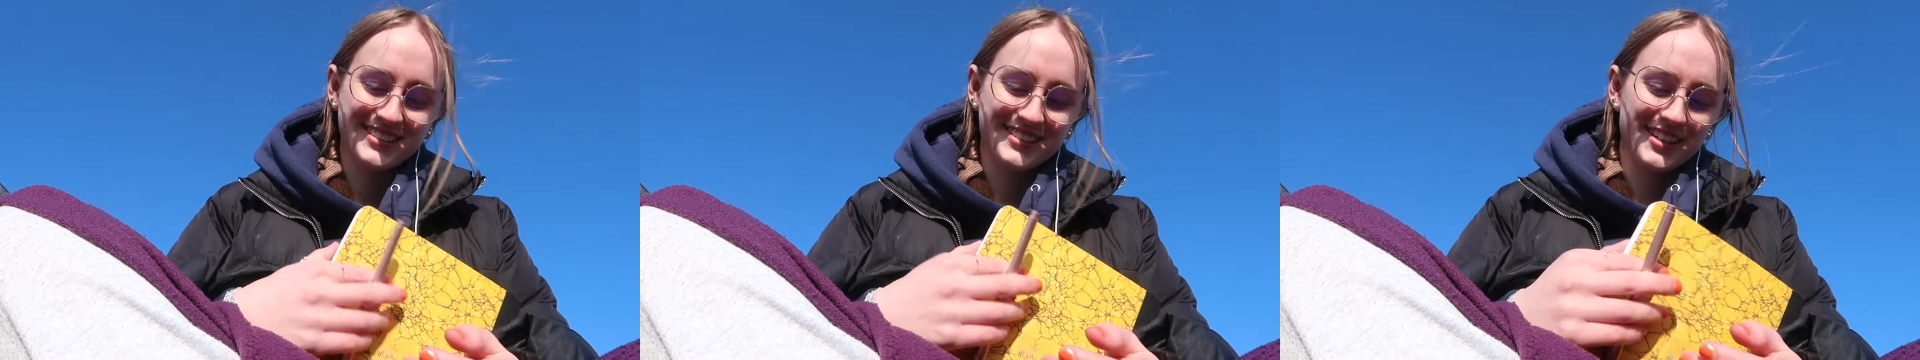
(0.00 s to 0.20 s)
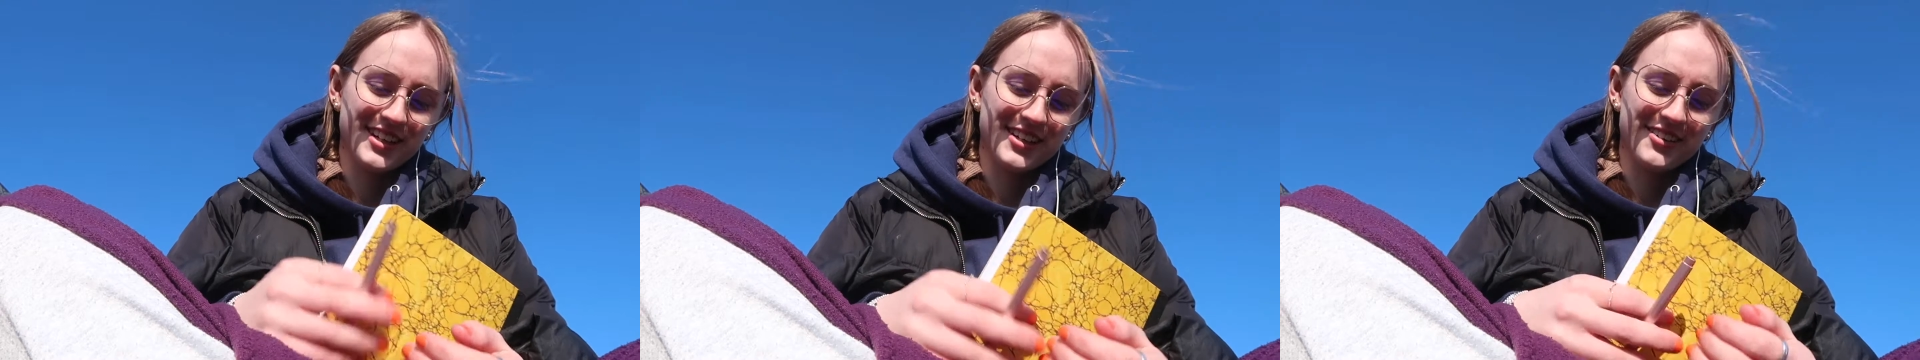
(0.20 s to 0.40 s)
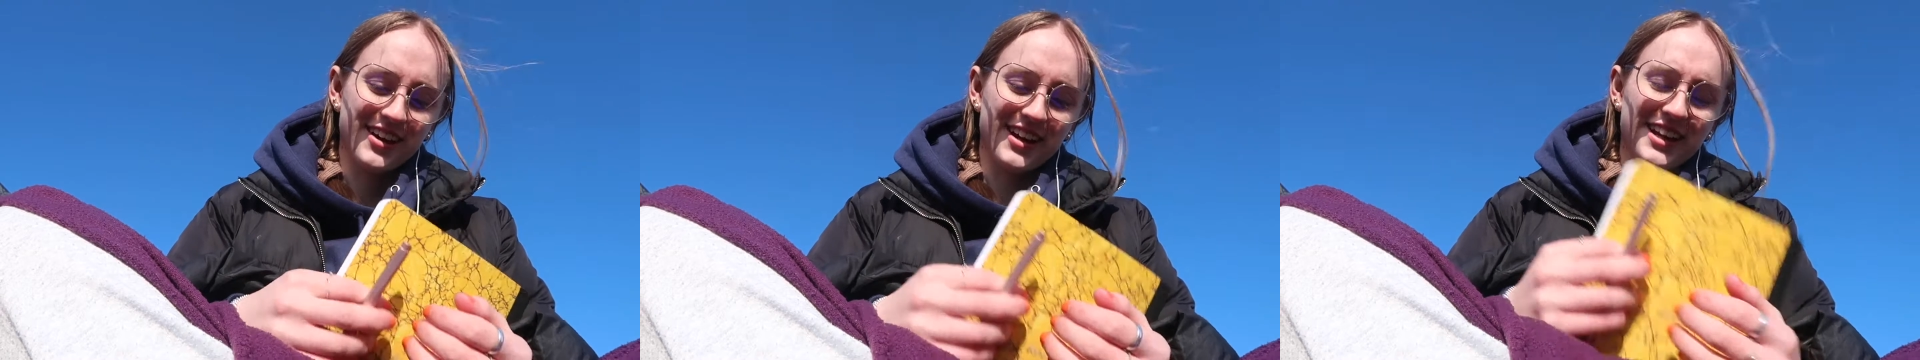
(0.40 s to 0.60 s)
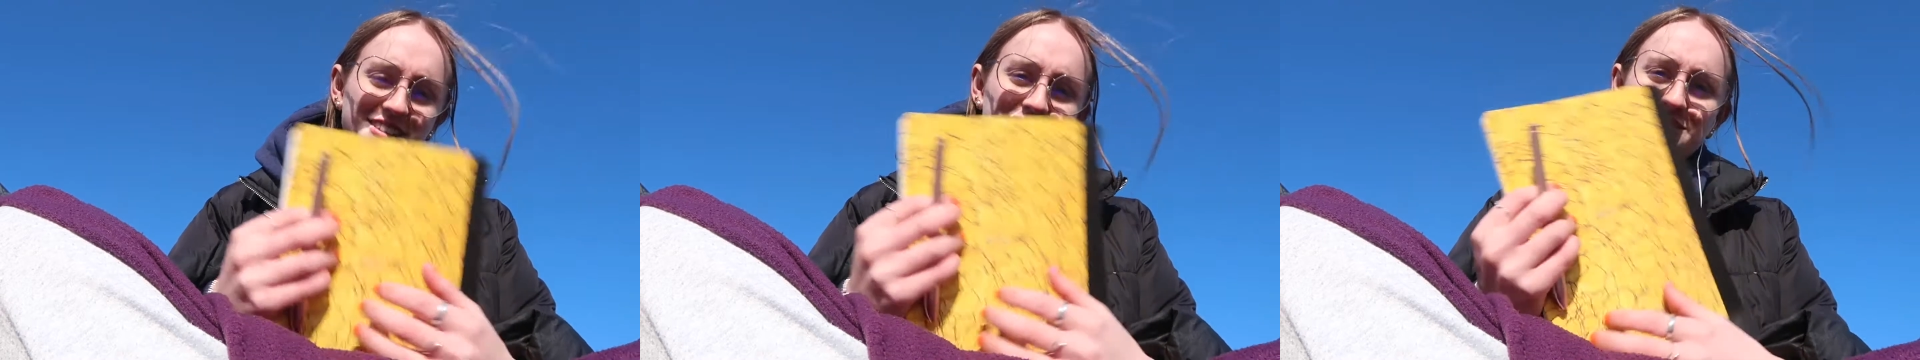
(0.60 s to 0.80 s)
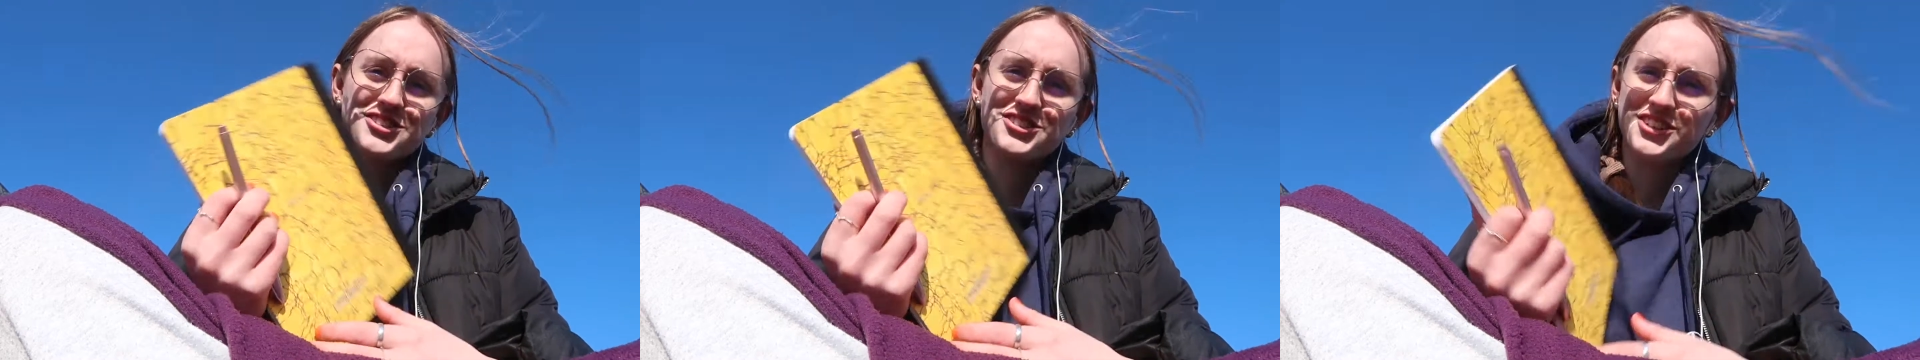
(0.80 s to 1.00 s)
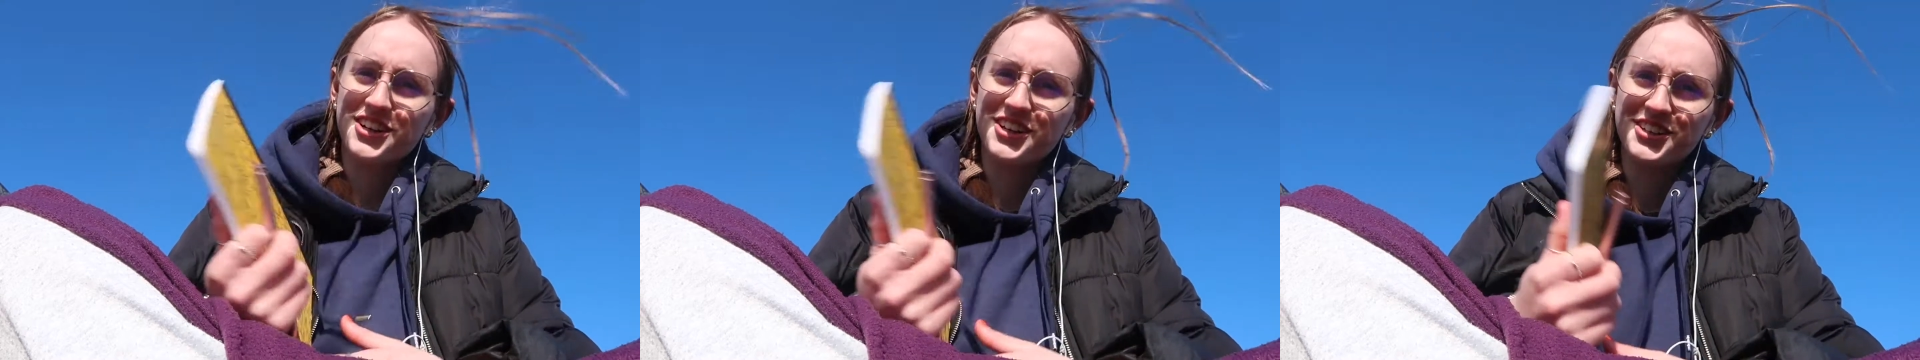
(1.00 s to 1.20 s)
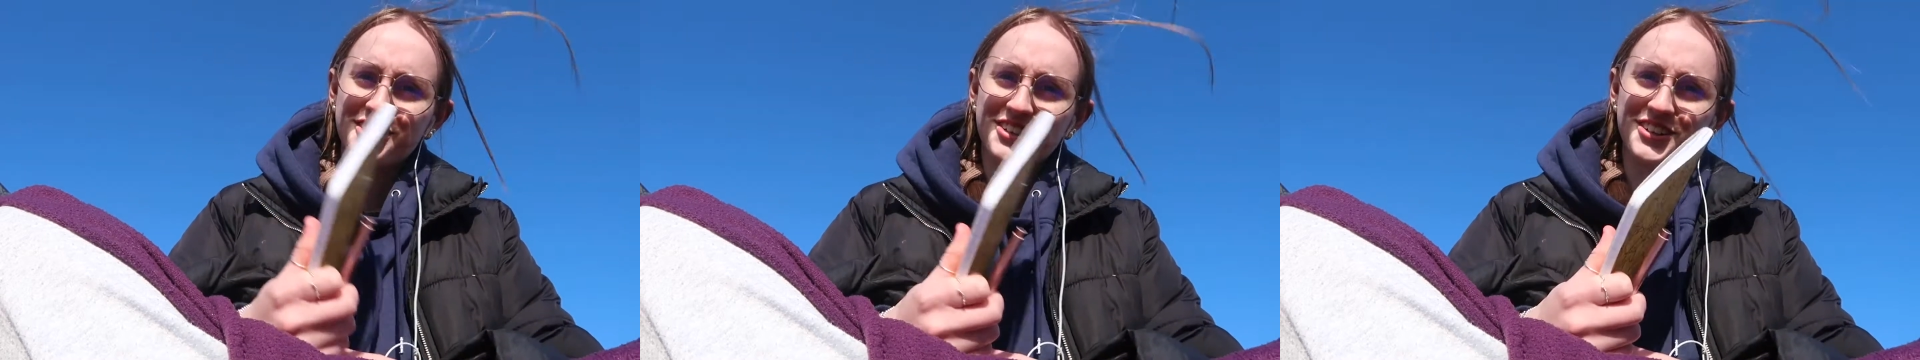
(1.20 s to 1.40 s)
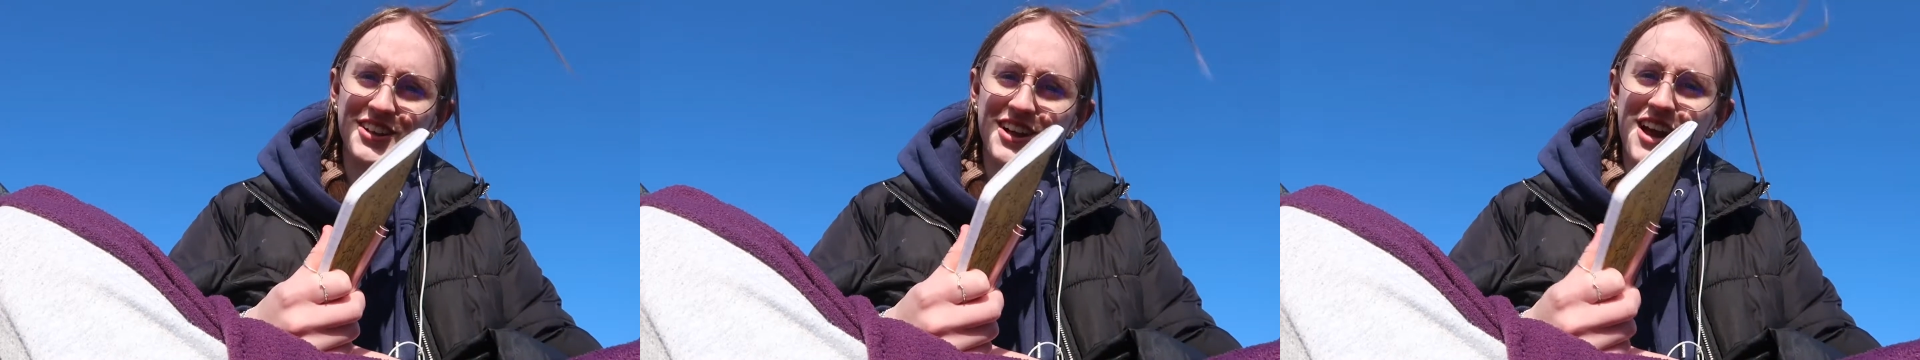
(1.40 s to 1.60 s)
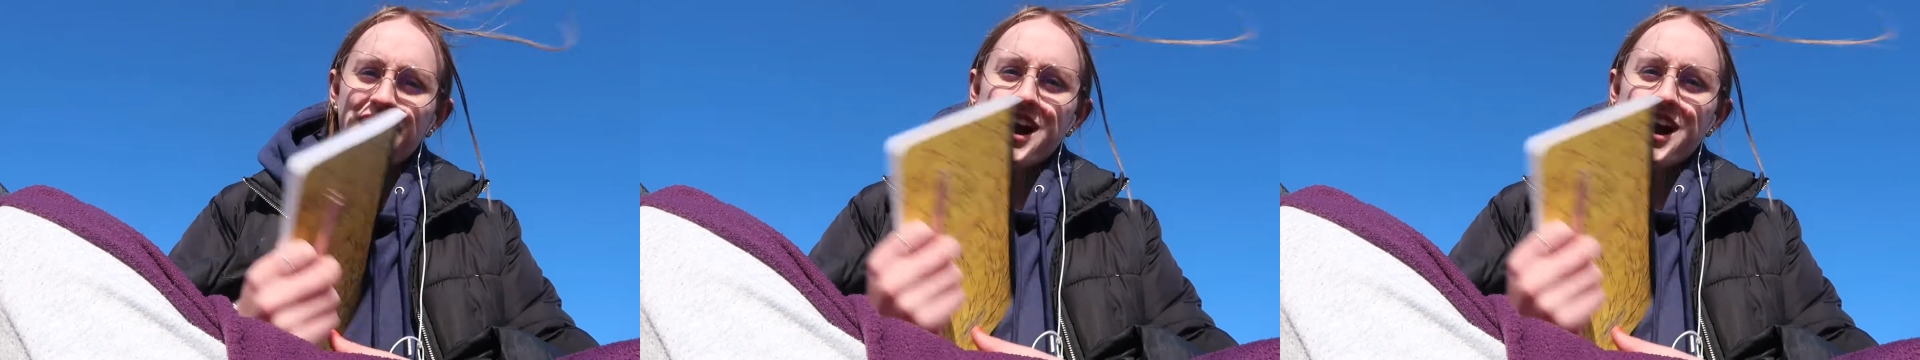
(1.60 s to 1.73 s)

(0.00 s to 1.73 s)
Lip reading: So I like to journal.